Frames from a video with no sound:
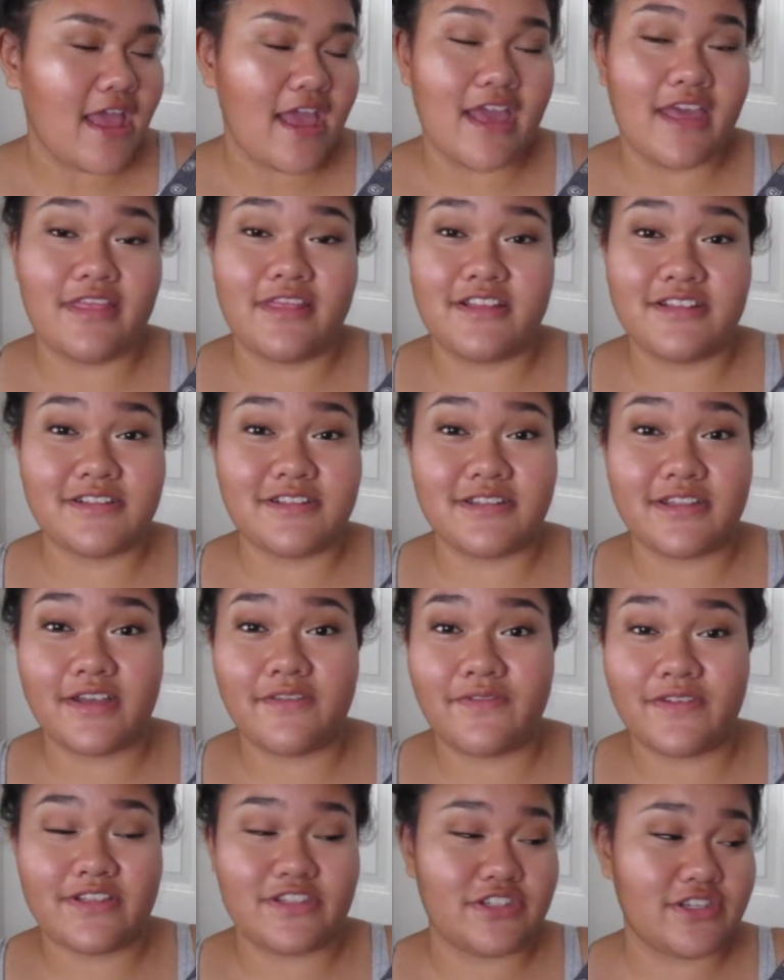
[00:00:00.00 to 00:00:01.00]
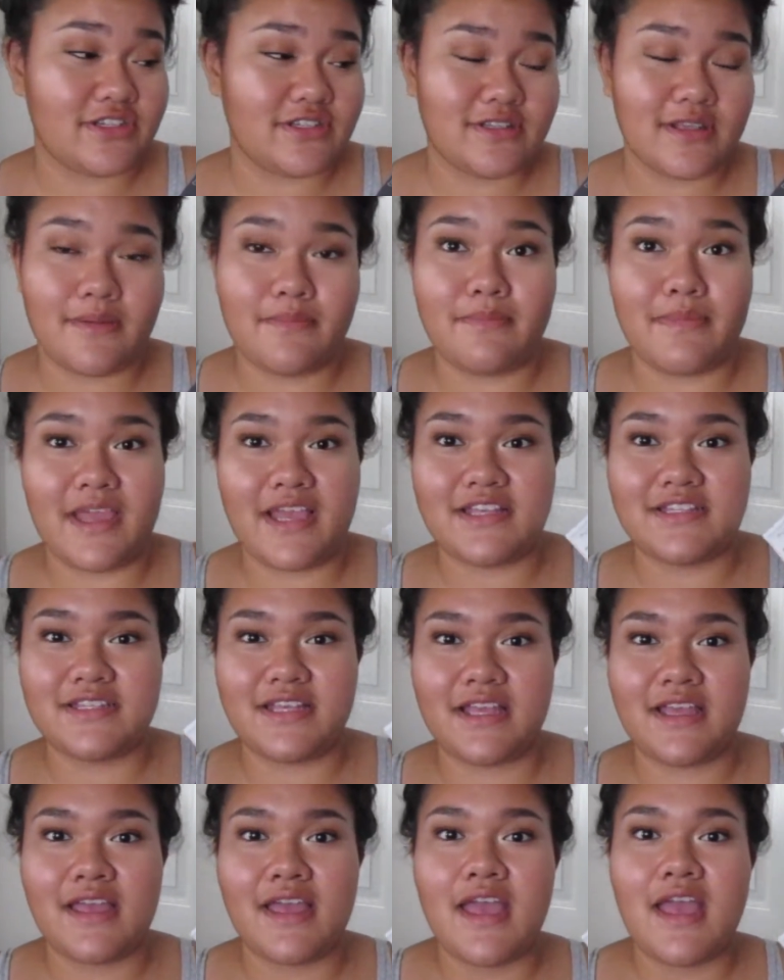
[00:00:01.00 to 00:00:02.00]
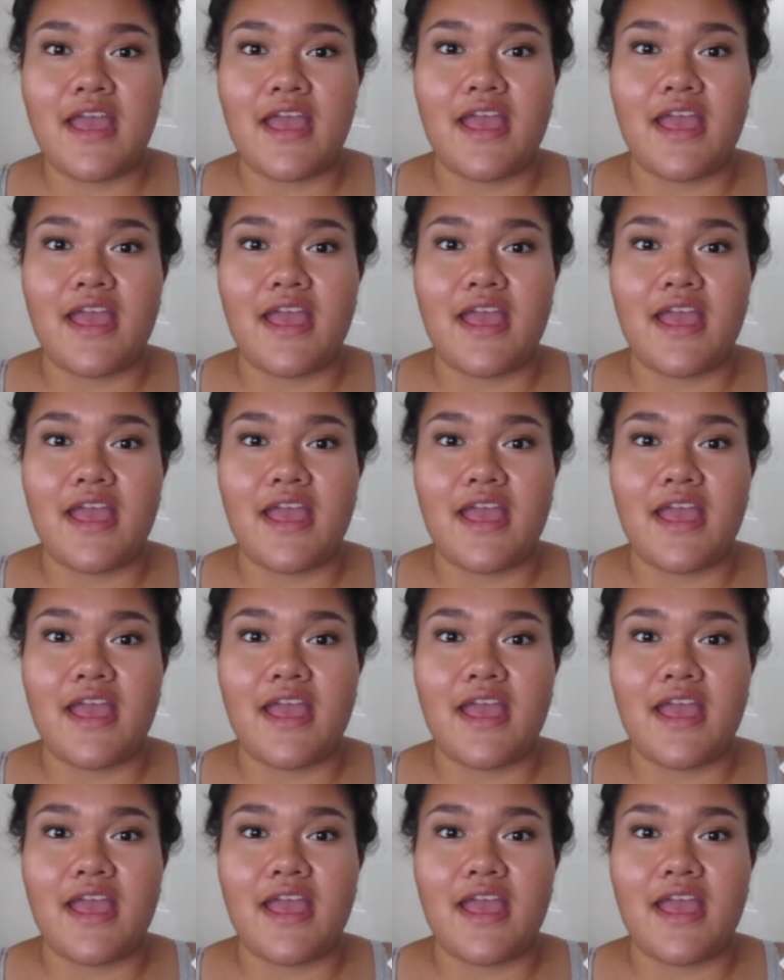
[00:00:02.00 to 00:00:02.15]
And this stuff is just amazing.